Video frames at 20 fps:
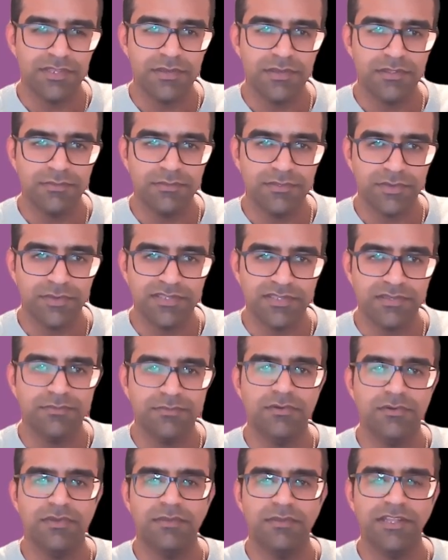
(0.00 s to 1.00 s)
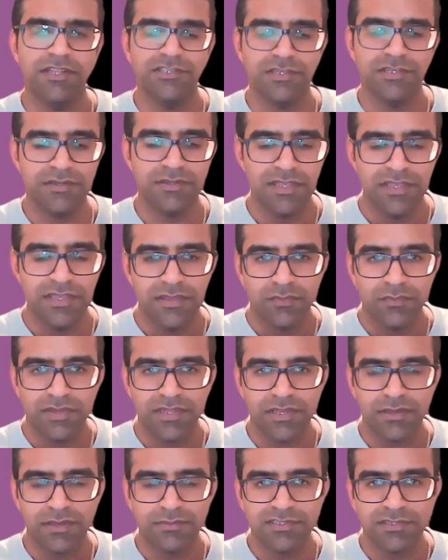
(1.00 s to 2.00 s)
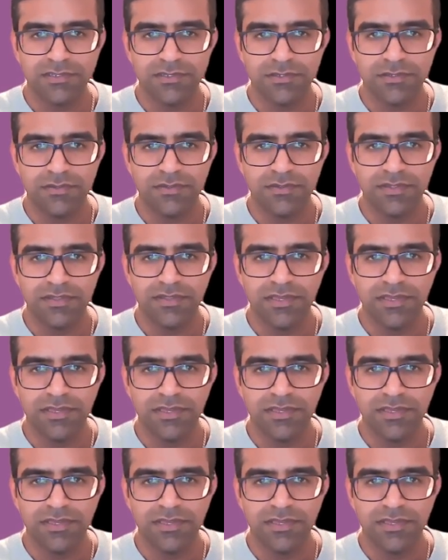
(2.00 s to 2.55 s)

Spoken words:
Keep the numbers quite simple. Imagine when it comes to